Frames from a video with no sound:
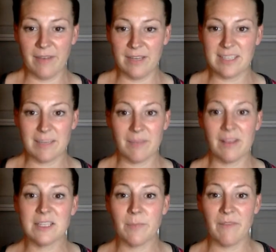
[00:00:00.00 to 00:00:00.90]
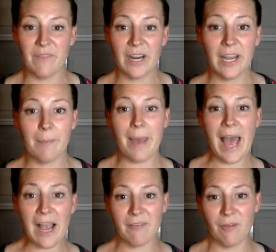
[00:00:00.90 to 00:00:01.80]
And it's something that's been very
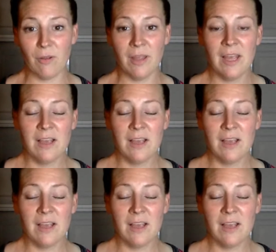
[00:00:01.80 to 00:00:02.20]
impactful.